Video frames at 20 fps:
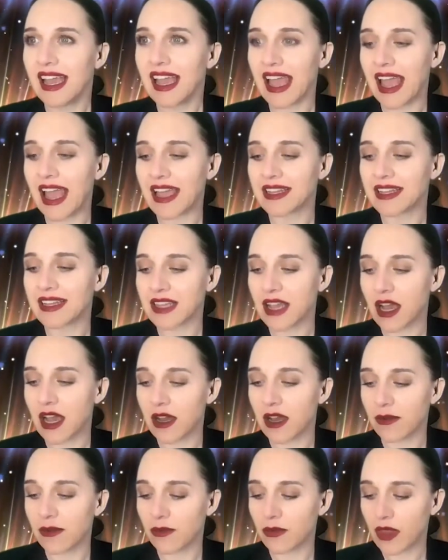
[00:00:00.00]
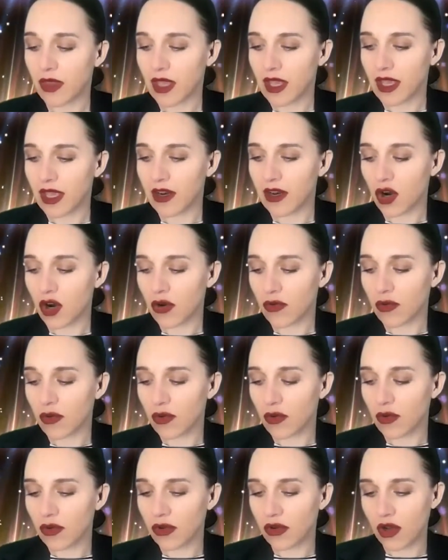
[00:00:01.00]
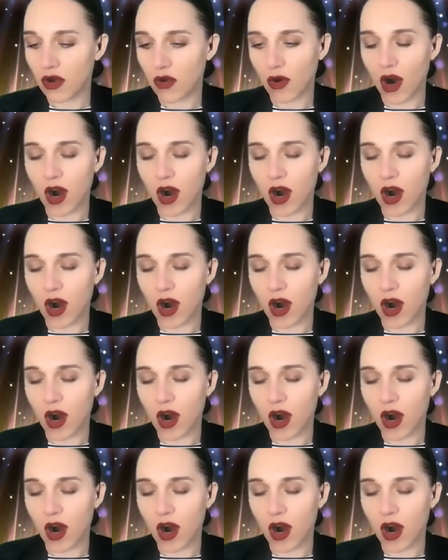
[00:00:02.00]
and um, and our you know